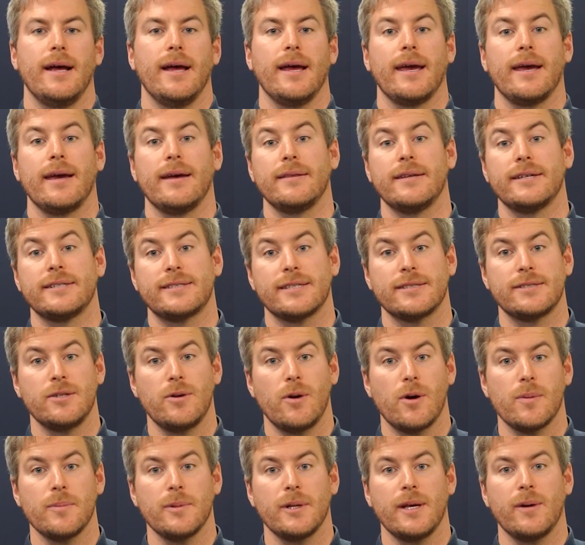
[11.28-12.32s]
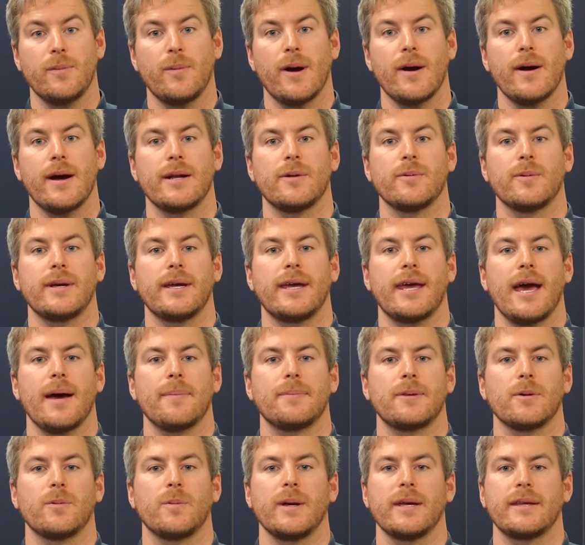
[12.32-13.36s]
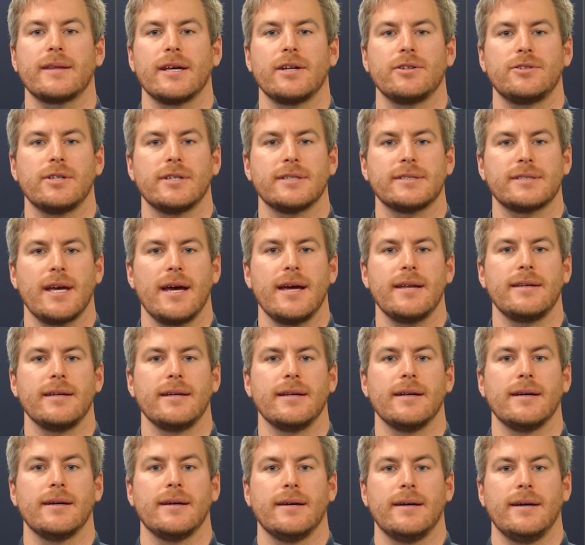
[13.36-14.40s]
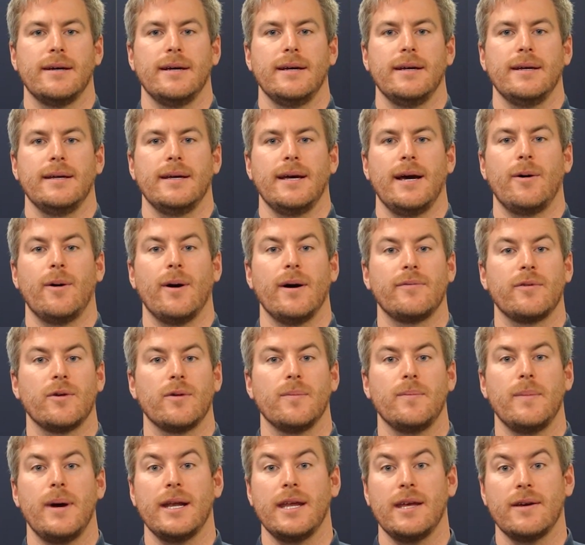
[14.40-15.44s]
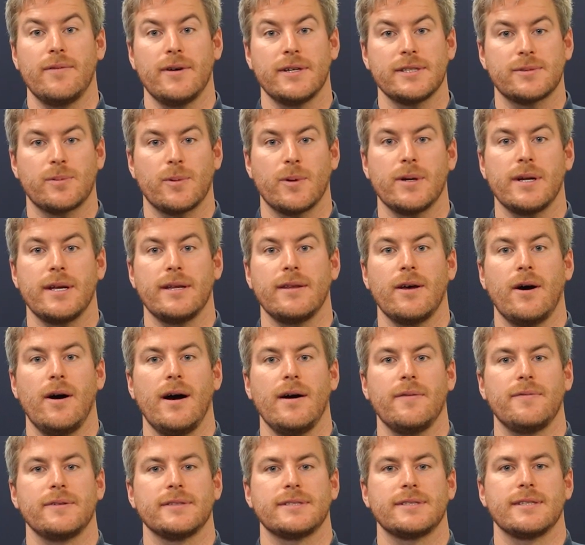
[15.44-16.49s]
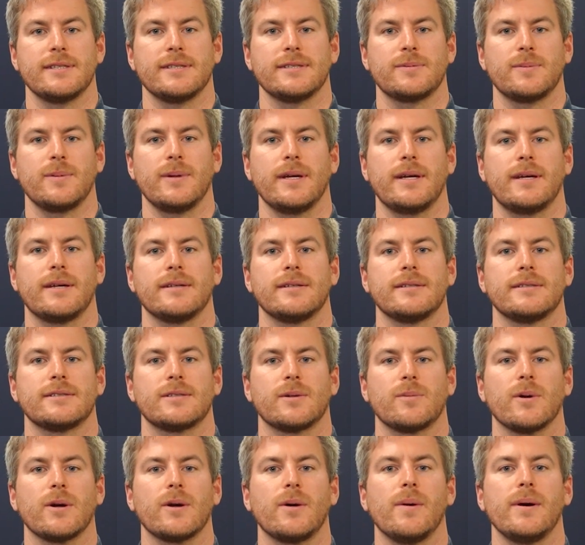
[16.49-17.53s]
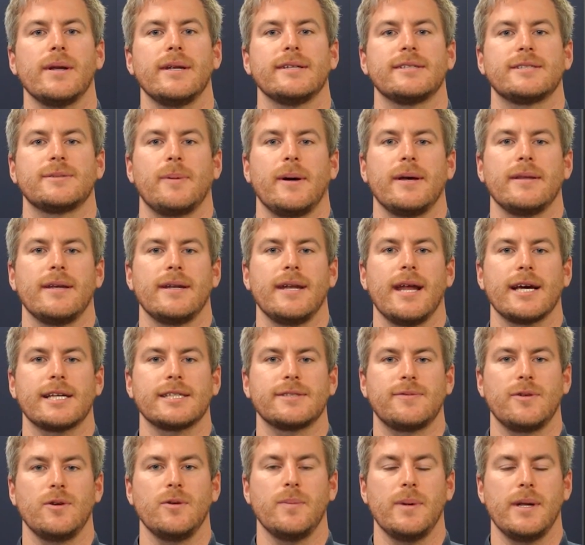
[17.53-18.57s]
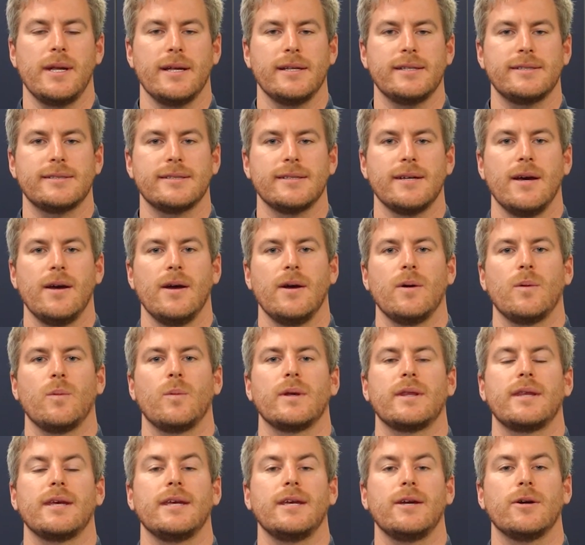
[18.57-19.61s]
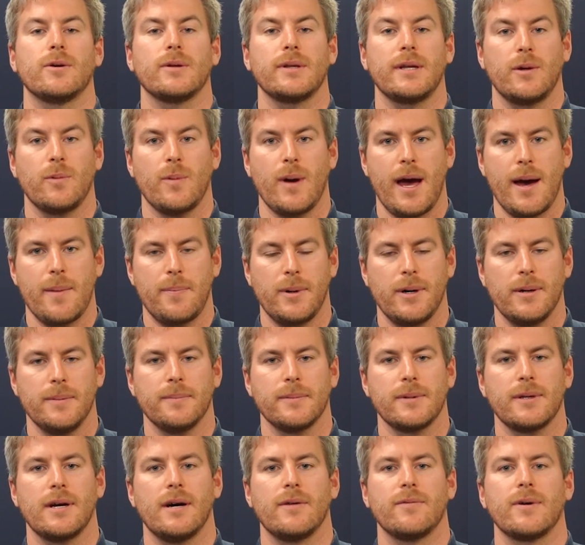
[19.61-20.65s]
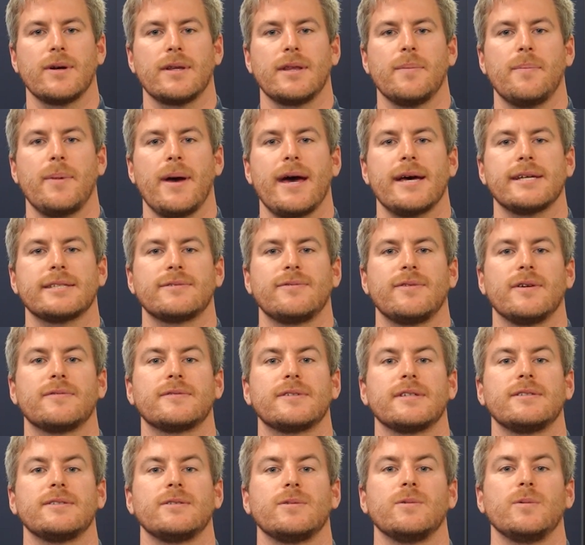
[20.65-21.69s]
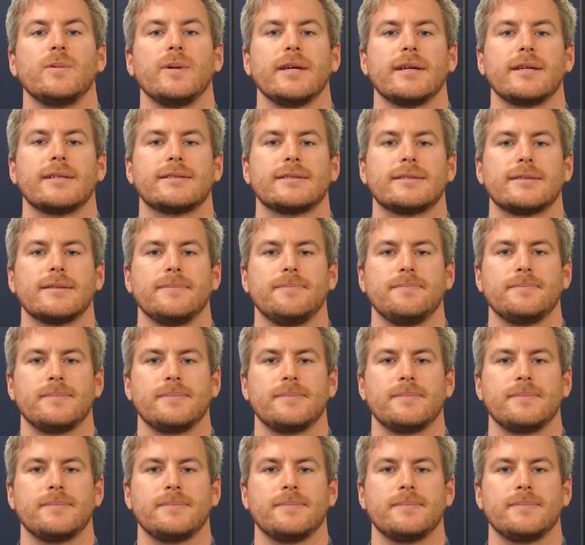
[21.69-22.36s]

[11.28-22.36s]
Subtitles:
and this is normally where I'd recap the week that just ended. However, many of us weren't in the office this week, so we're going to spend the next few minutes with a yearly wrap-up covering the past 52 weeks.